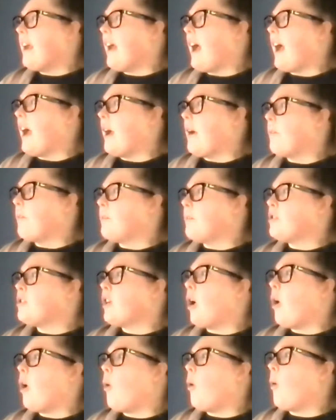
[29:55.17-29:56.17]
Um,
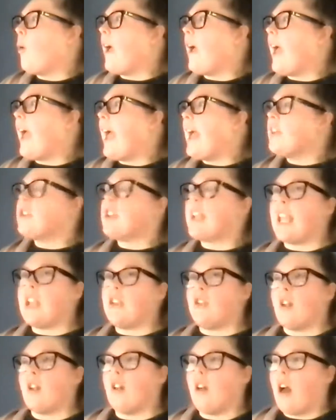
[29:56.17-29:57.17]
so
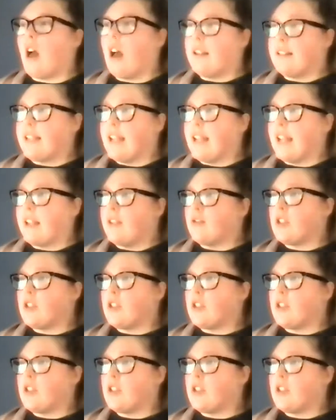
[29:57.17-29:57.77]
educational content,